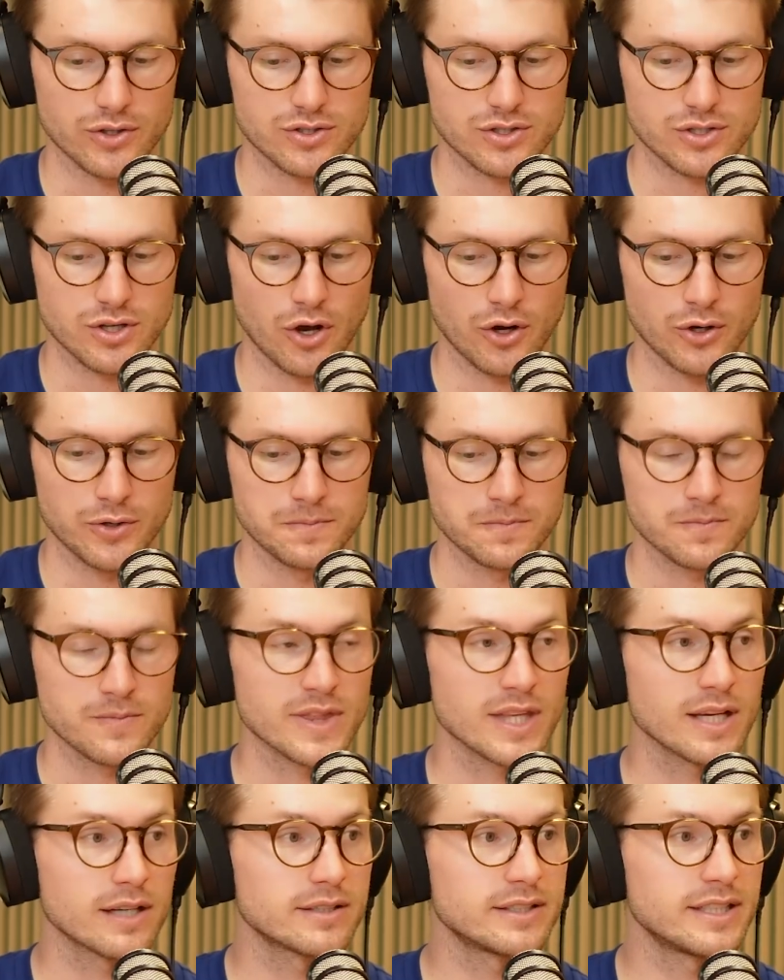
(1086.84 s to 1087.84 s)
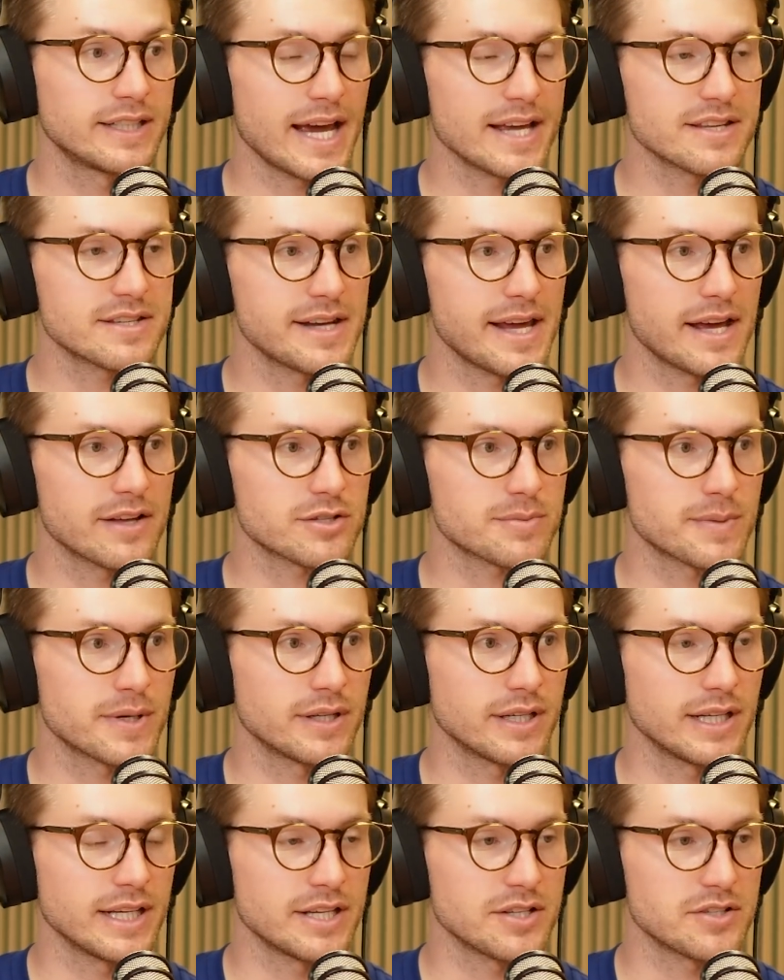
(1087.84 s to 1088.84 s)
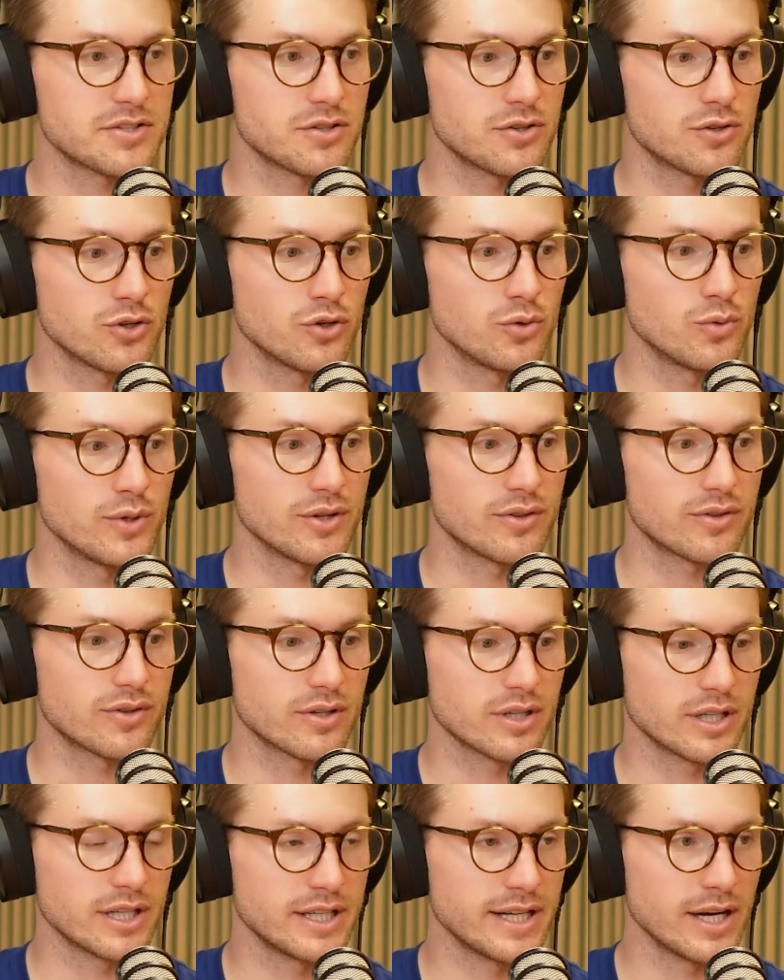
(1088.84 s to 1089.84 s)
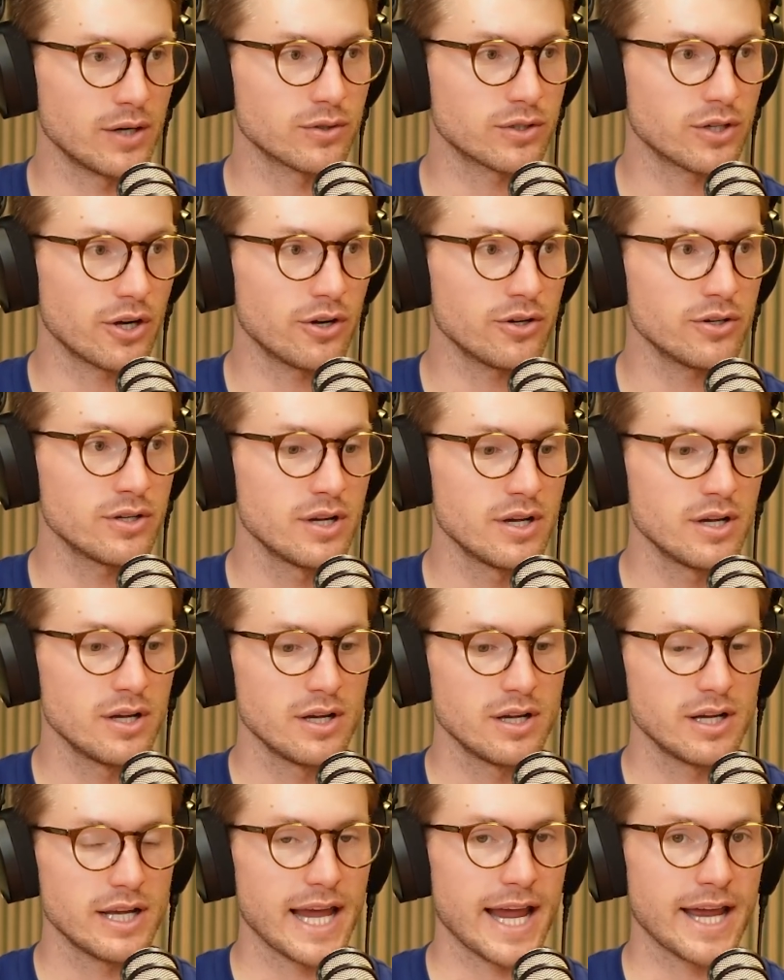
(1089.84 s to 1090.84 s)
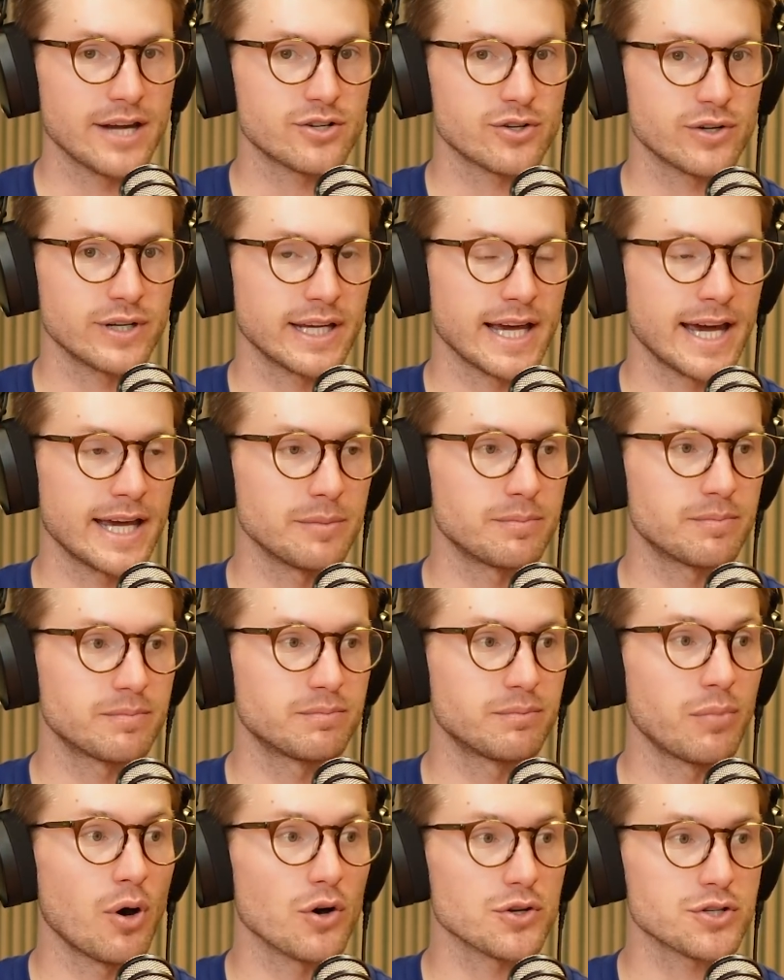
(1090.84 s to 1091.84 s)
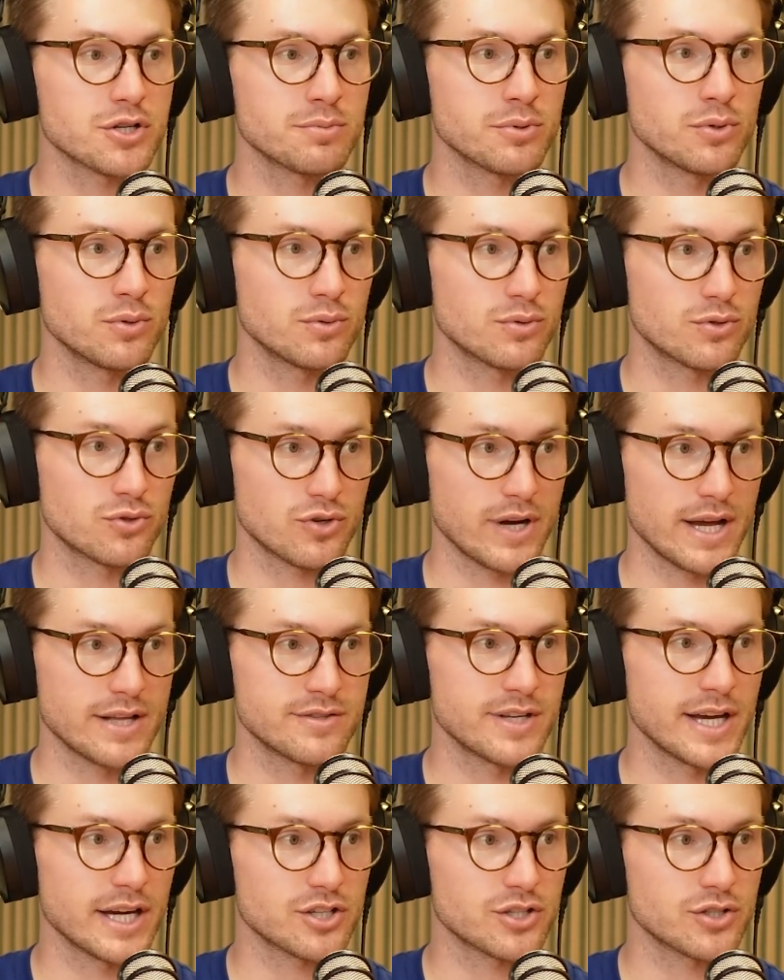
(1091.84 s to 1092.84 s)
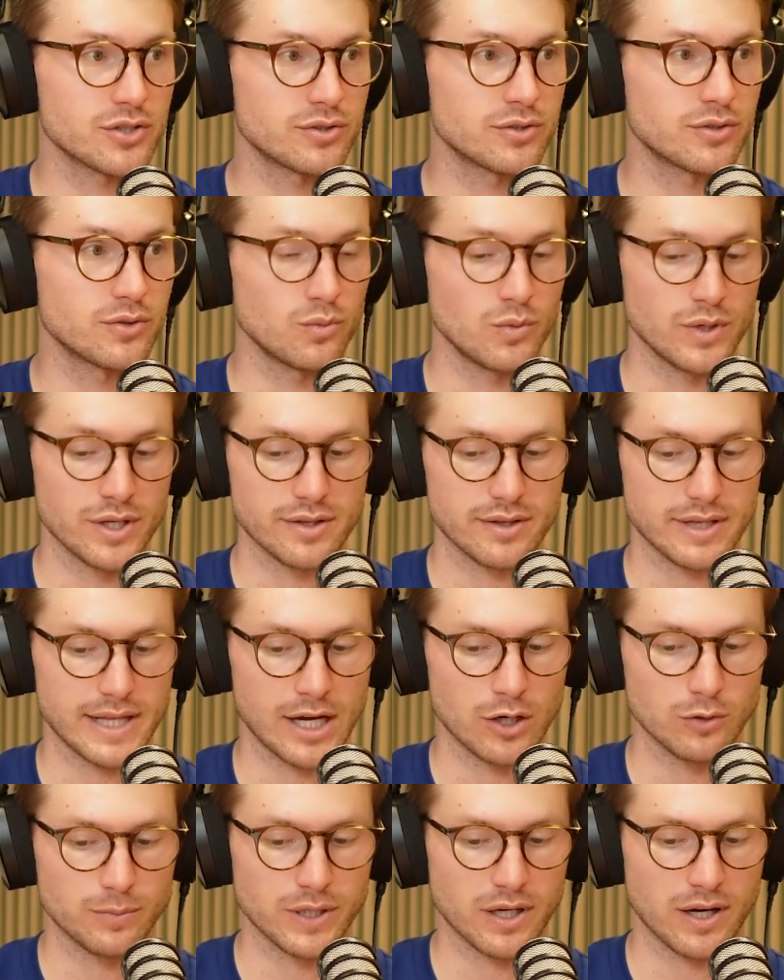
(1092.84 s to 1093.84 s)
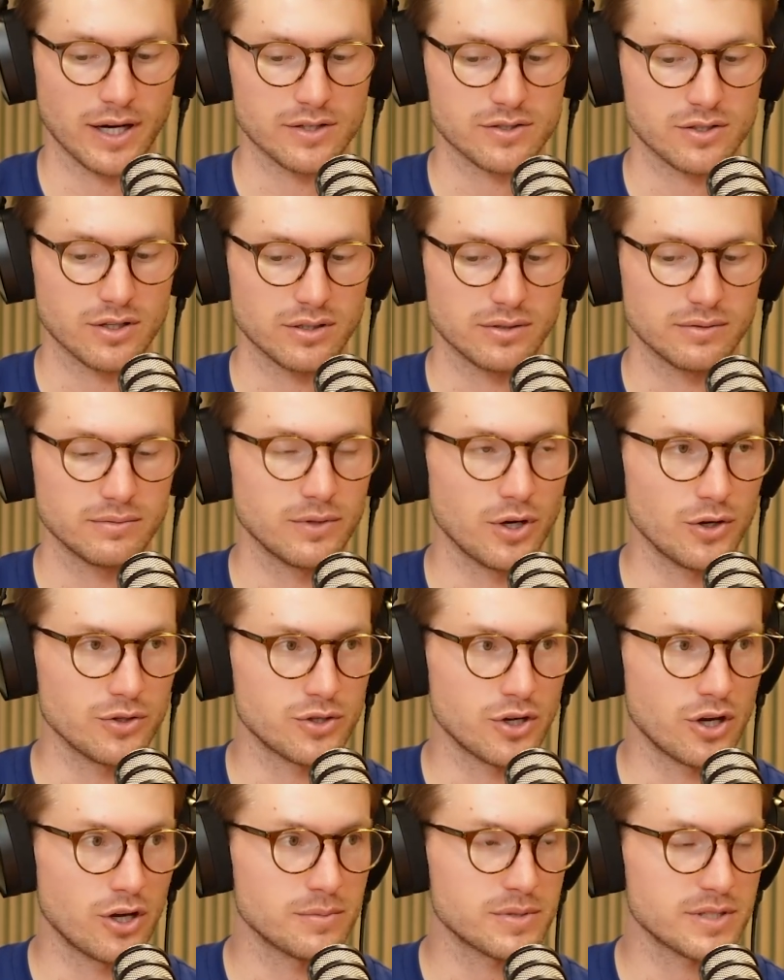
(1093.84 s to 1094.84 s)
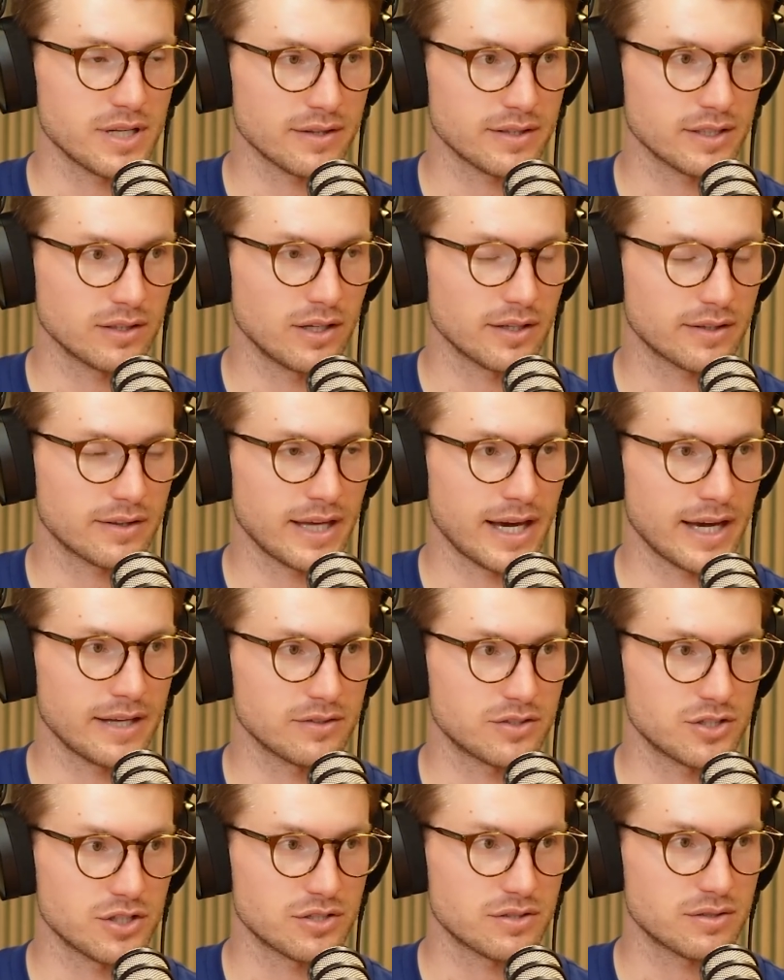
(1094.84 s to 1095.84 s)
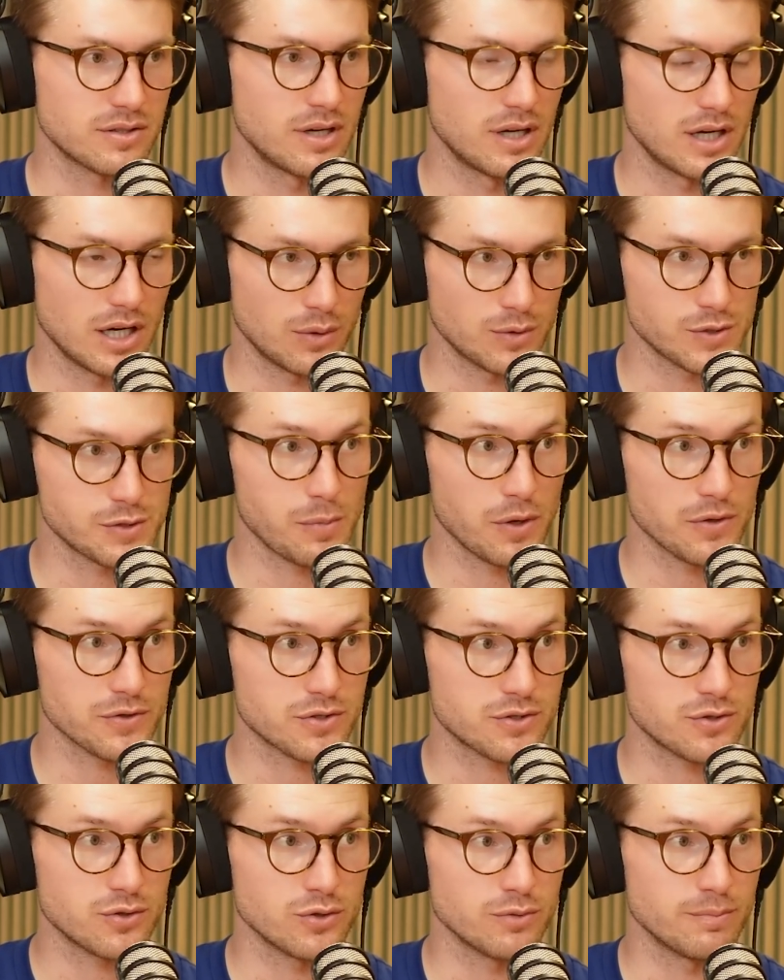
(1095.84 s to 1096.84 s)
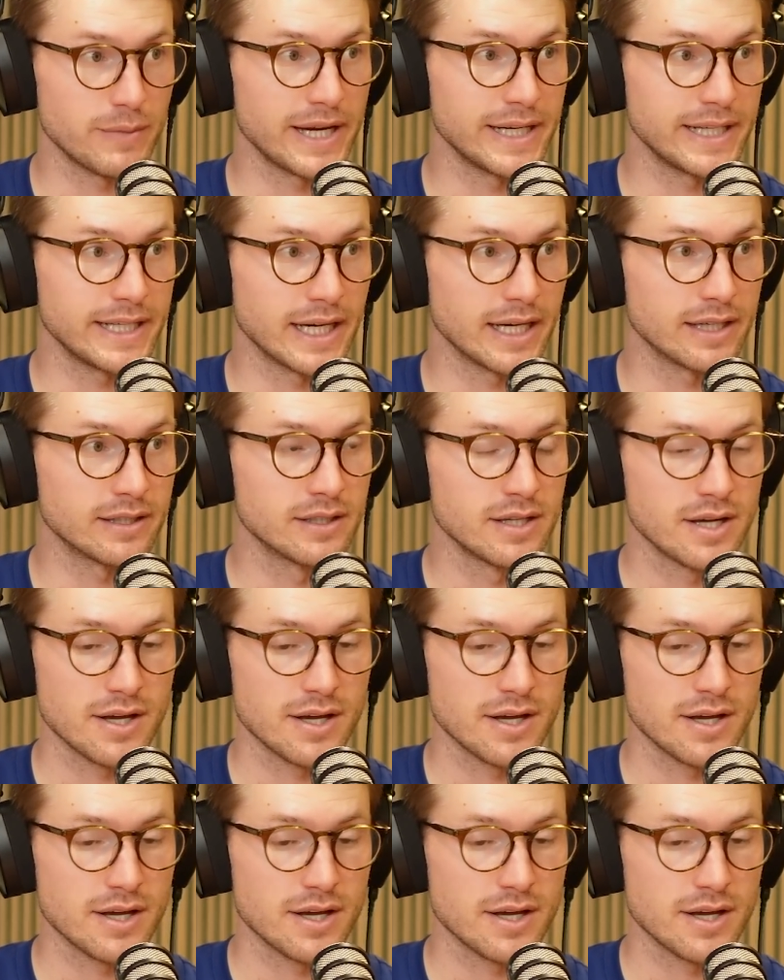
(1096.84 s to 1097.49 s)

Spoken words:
So today's announcement is to do with Codelco entering a possible transaction with LPI. So no terms, nothing like that, just a response to media